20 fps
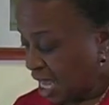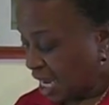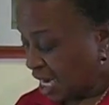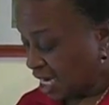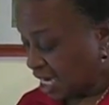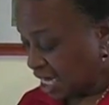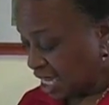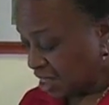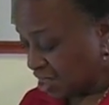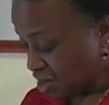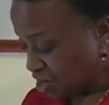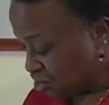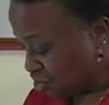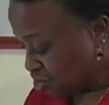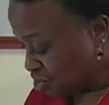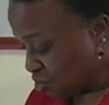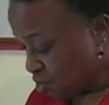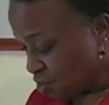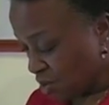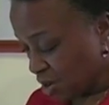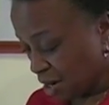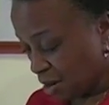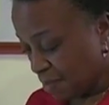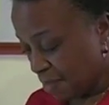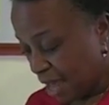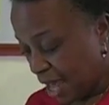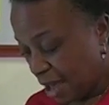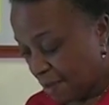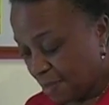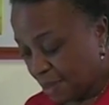Neither do you want to
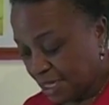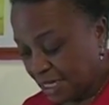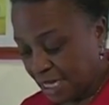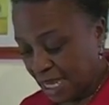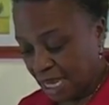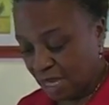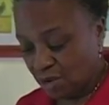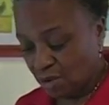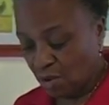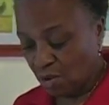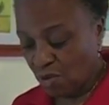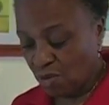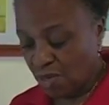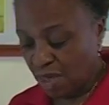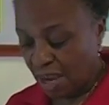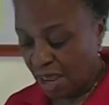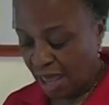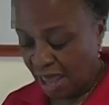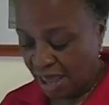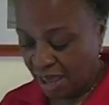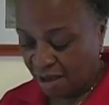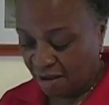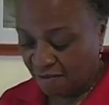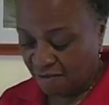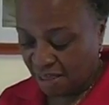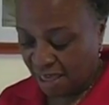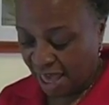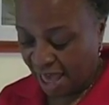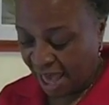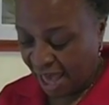buy a potato that have
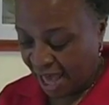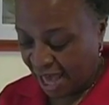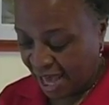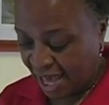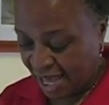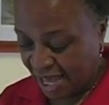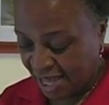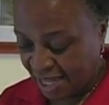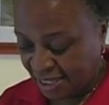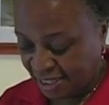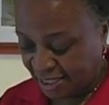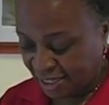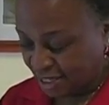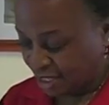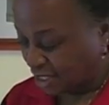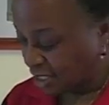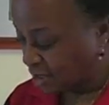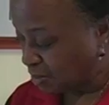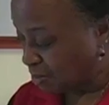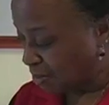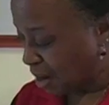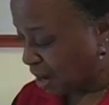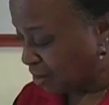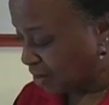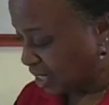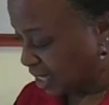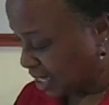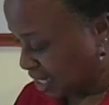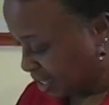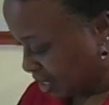the eyes that are
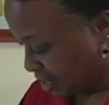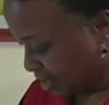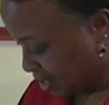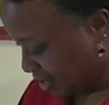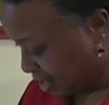sprouting.